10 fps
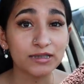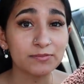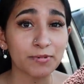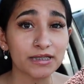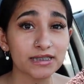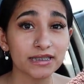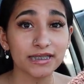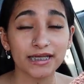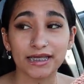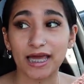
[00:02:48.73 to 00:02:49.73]
especially
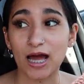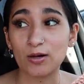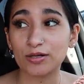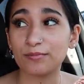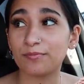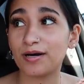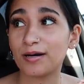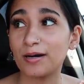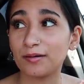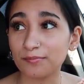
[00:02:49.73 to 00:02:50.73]
like out in
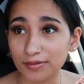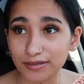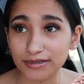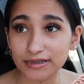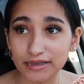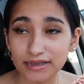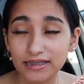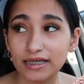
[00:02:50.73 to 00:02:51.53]
public.